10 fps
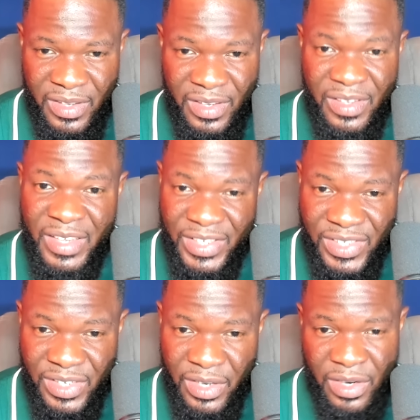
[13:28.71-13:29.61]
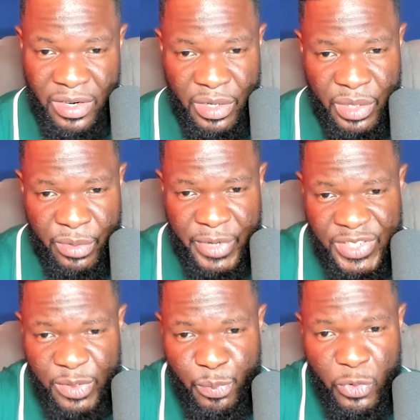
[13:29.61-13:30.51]
Yes,
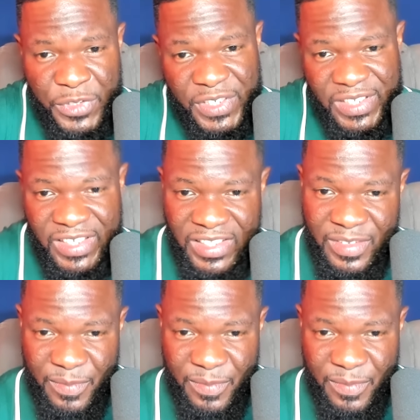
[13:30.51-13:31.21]
reciprocity